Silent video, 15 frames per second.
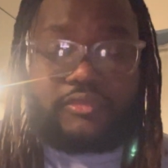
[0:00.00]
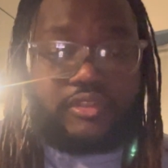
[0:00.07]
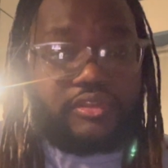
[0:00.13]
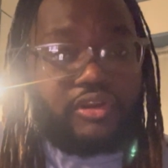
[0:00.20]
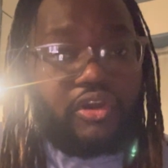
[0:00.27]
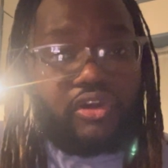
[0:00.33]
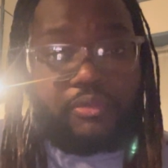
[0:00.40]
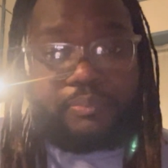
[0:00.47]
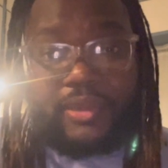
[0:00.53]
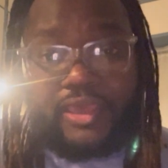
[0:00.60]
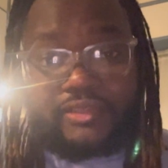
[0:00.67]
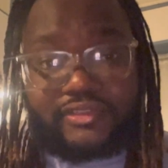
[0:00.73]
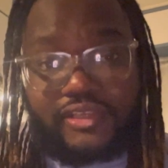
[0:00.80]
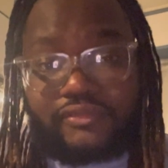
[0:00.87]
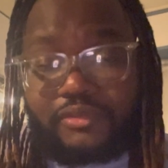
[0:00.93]
compare
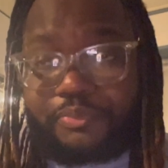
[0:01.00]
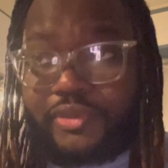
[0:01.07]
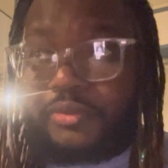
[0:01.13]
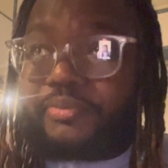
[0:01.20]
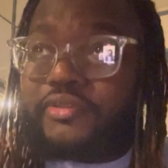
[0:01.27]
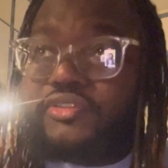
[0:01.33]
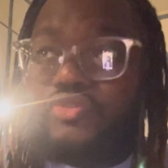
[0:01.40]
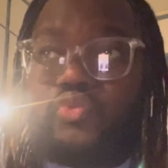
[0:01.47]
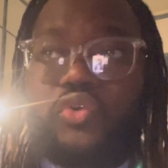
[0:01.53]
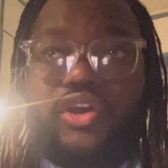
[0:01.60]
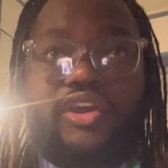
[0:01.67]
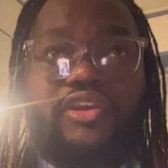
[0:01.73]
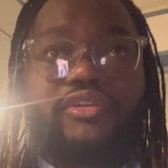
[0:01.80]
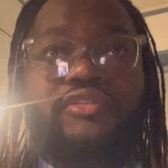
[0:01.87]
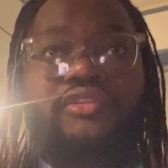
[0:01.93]
yourself to people to
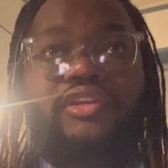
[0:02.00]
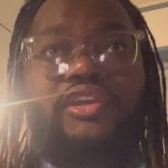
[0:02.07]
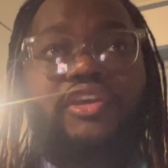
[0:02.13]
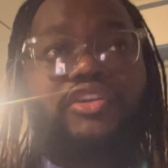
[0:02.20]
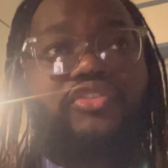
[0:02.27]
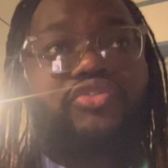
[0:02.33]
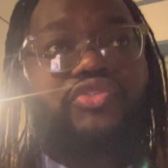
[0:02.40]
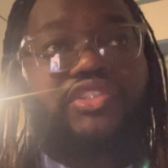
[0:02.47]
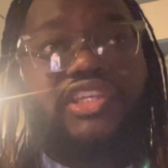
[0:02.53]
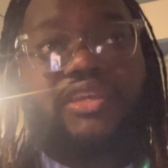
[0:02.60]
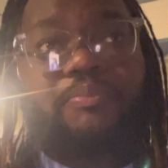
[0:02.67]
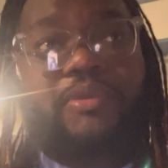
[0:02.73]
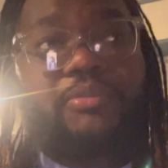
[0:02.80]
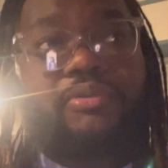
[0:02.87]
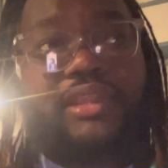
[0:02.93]
where you see
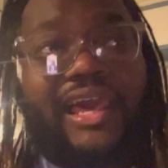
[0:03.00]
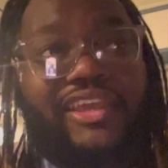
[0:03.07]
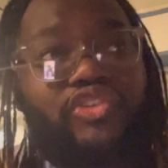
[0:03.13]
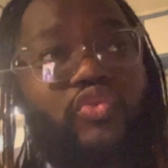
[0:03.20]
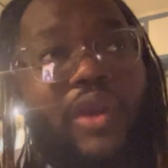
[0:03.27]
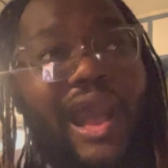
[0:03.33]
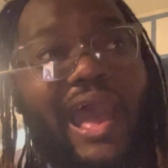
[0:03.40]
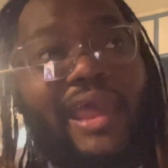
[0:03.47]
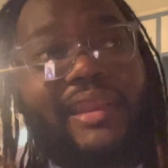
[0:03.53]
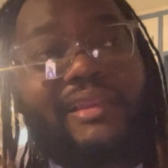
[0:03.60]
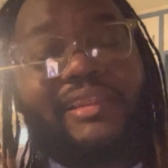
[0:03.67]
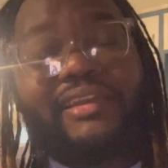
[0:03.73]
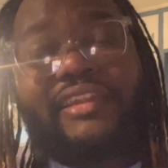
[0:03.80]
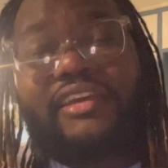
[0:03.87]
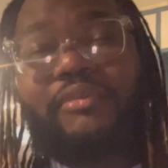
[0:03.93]
people like you
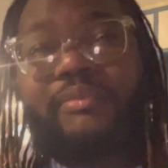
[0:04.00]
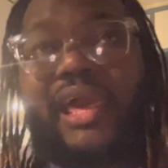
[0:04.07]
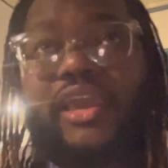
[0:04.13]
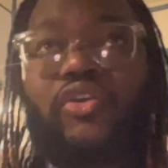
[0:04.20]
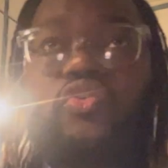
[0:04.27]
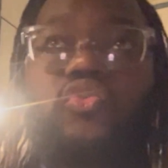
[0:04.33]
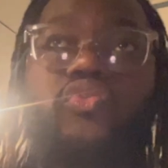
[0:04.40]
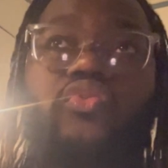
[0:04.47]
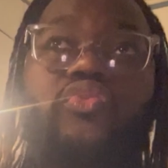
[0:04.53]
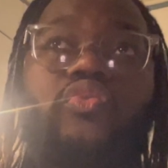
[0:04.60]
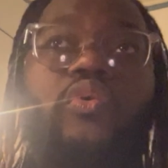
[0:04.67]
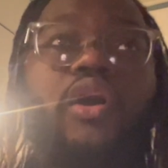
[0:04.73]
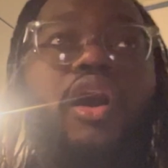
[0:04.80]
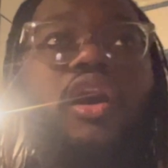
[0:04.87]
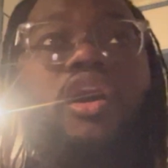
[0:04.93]
idling them, like,
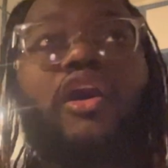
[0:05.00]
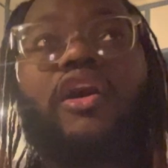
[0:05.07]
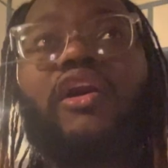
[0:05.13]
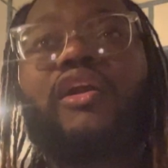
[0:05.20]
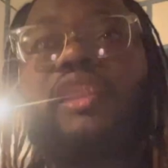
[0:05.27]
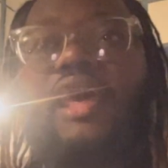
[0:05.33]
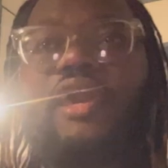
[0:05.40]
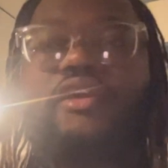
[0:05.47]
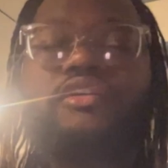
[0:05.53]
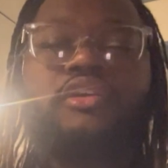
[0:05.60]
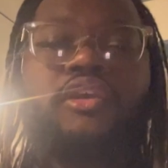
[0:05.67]
ooh, oh, like,